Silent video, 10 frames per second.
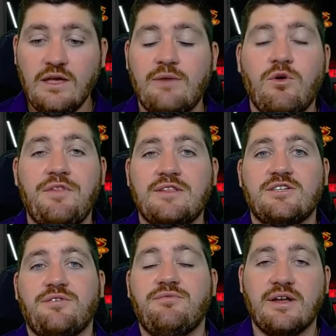and what that's
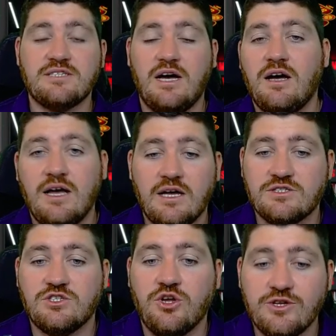going to affect
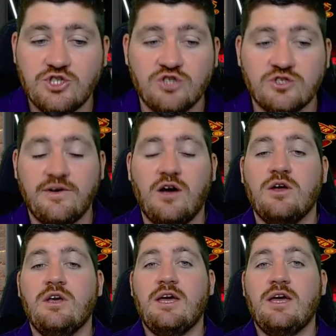us, in terms of our